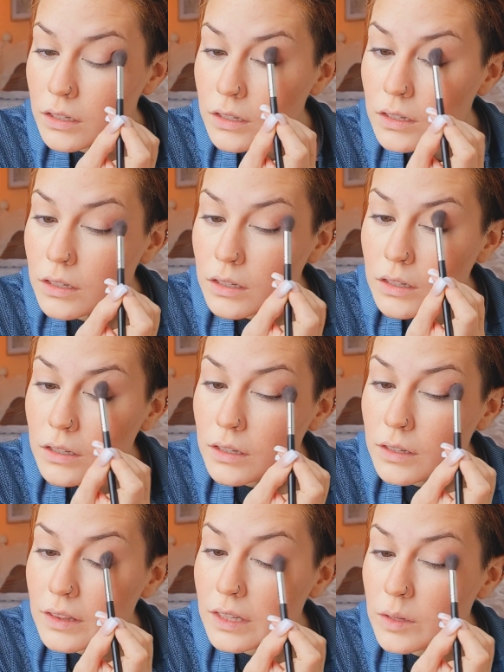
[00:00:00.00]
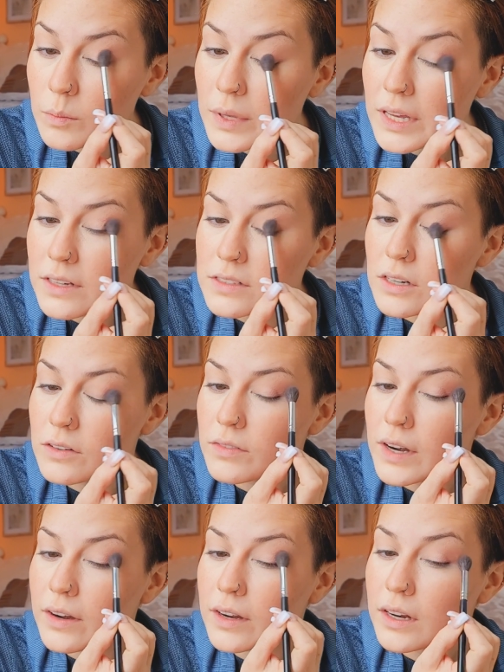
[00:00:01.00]
I think pinks are
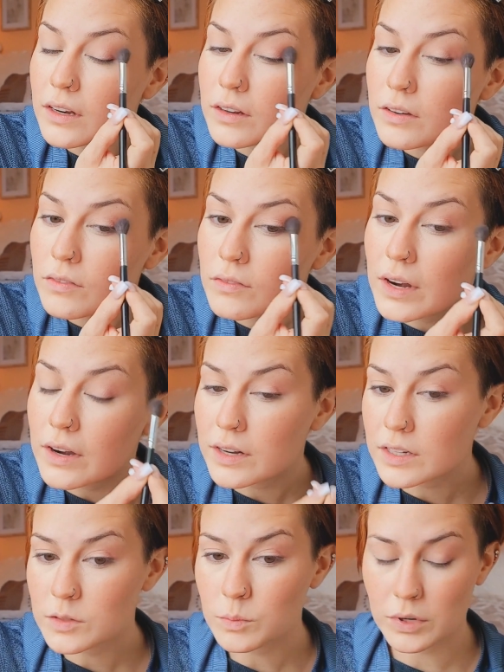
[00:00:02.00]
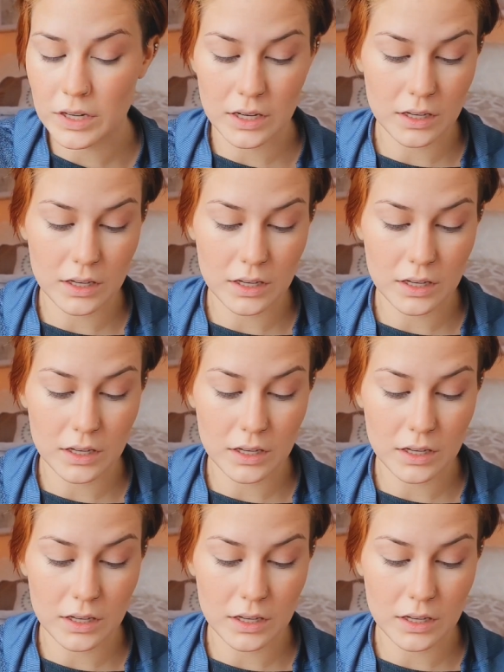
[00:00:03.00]
very springy